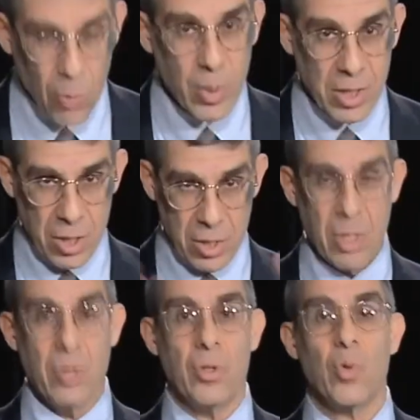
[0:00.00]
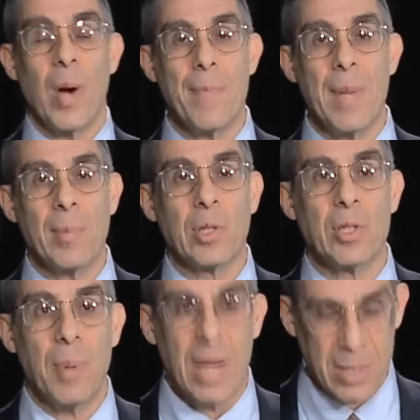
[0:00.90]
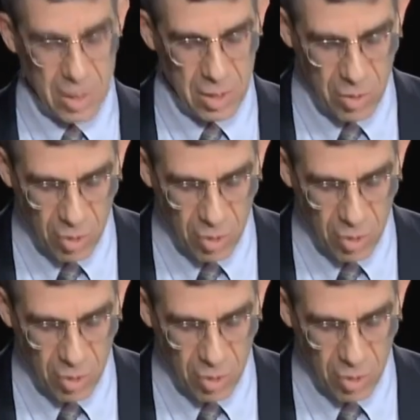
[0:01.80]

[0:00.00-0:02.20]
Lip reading: which is you swipe people's deposits to